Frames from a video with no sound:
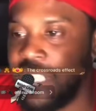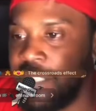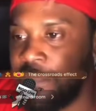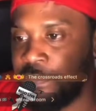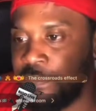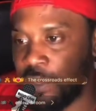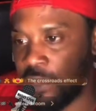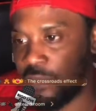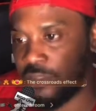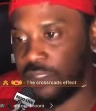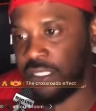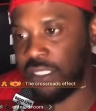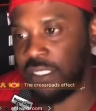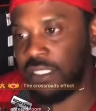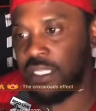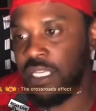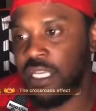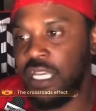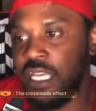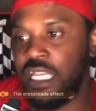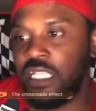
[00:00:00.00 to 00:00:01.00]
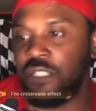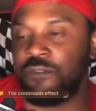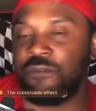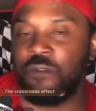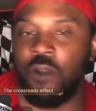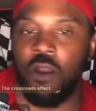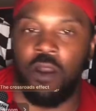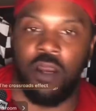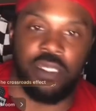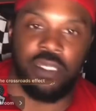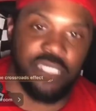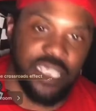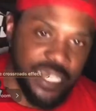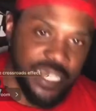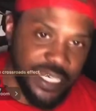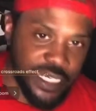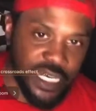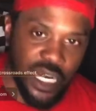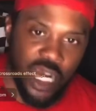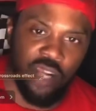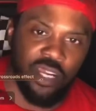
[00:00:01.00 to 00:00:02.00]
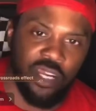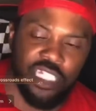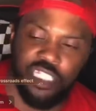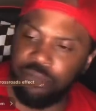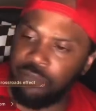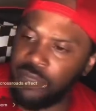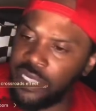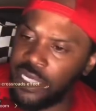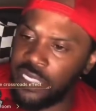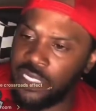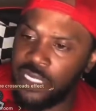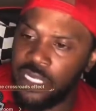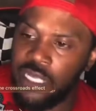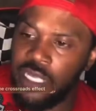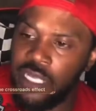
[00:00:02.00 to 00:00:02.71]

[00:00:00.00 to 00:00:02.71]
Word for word: the person as far as encouragement,